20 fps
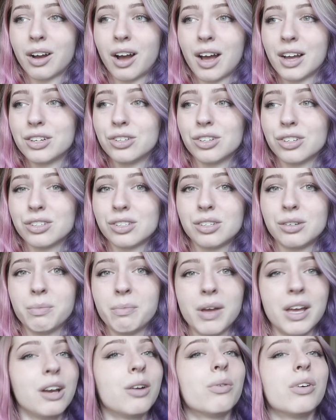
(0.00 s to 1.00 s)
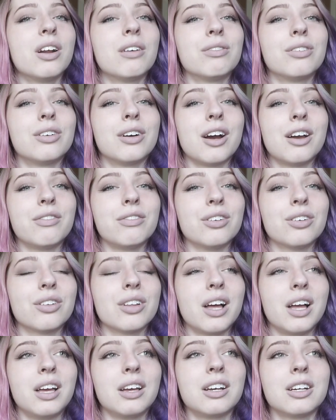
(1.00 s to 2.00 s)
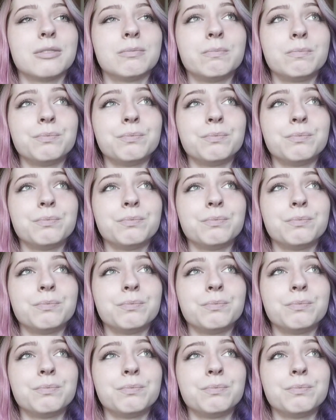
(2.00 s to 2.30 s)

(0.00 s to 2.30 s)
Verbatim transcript: I just make whatever I feel like.